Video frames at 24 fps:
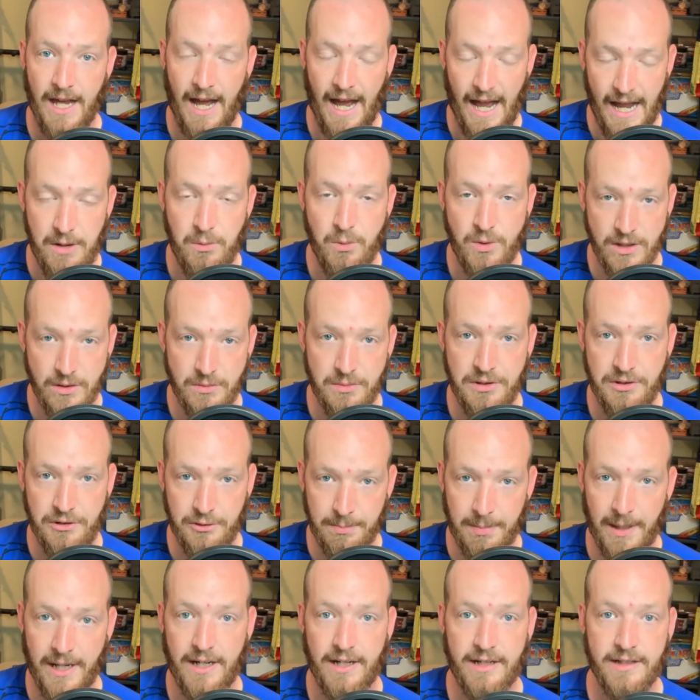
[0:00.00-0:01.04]
I will
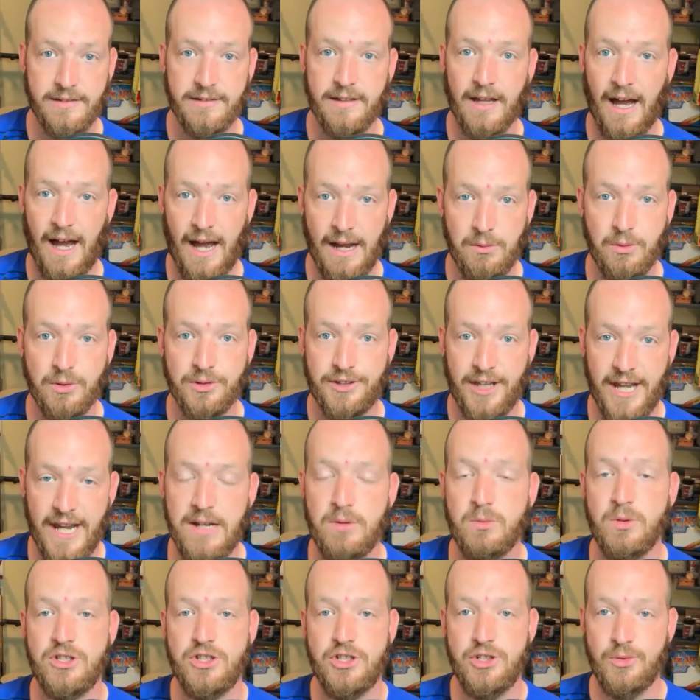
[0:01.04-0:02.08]
respond. I will
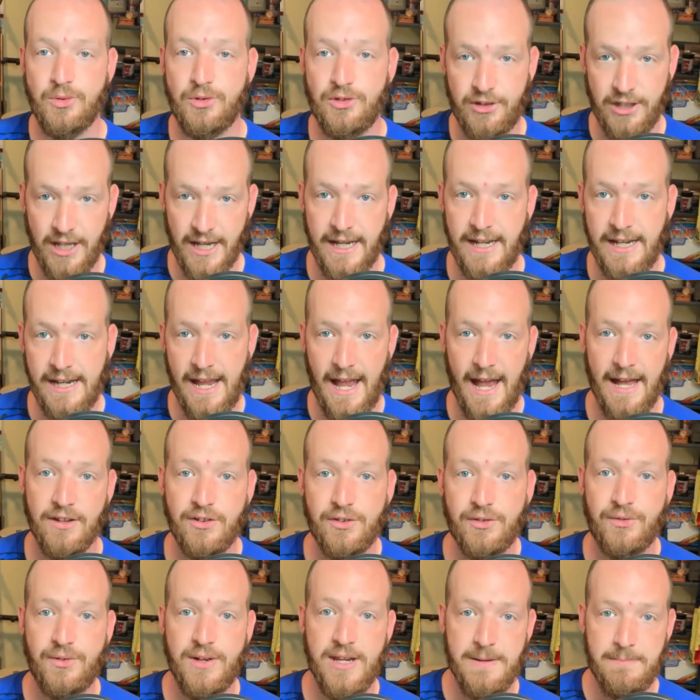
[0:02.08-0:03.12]
take what you say
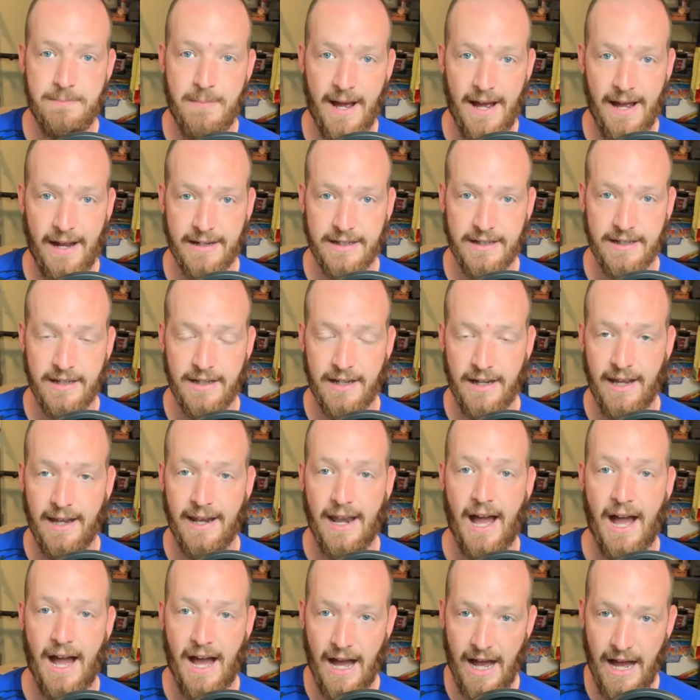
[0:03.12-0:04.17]
as feedback, and
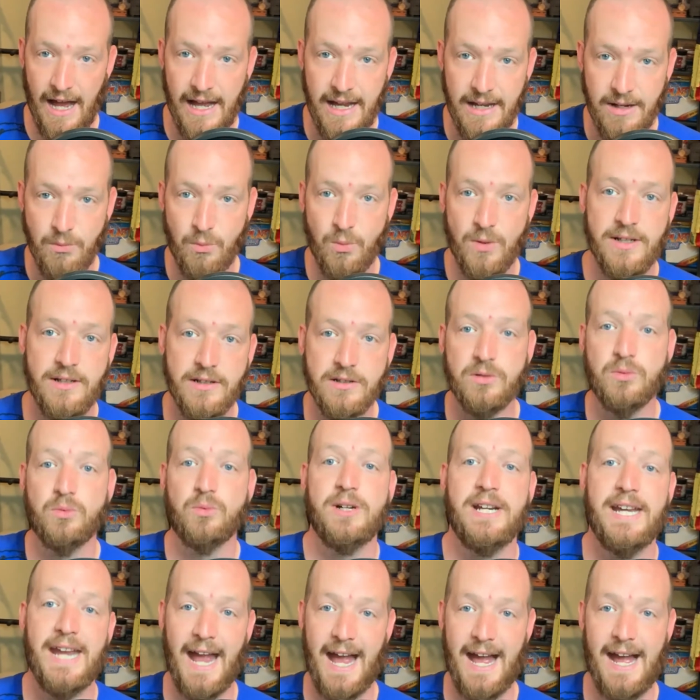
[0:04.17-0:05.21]
I will
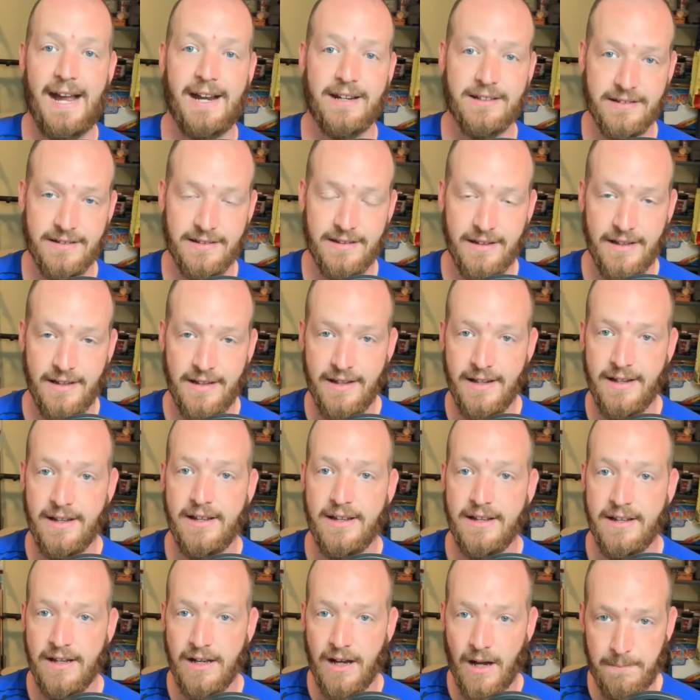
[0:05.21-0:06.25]
react
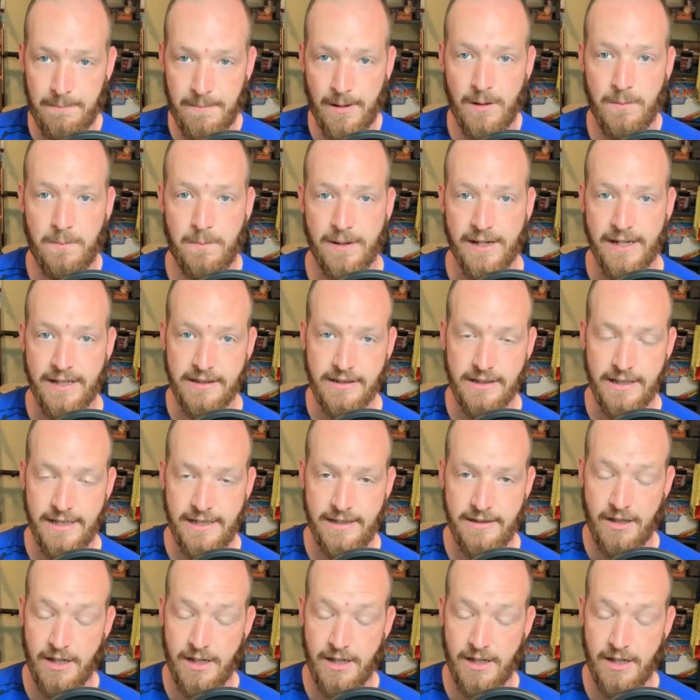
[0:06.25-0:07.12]
appropriately.